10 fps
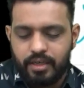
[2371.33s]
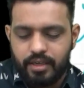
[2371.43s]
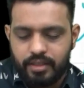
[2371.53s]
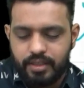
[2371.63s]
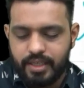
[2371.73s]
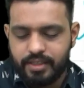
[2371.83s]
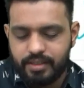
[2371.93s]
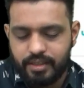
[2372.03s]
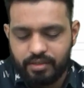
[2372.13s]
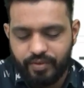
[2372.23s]
This
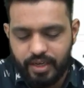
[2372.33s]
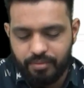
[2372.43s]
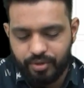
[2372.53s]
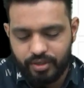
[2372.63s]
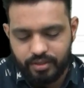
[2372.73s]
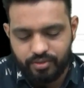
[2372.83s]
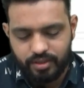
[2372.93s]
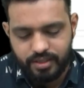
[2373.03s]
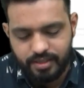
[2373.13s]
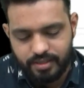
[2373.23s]
is very important. So
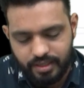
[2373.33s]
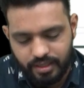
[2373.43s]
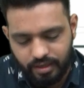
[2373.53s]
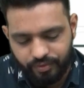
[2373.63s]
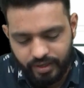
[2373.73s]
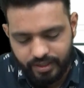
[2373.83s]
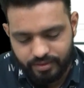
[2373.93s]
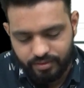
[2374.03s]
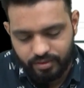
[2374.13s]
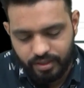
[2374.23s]
this is near reflex.
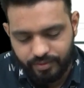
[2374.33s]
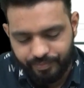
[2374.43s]
Okay,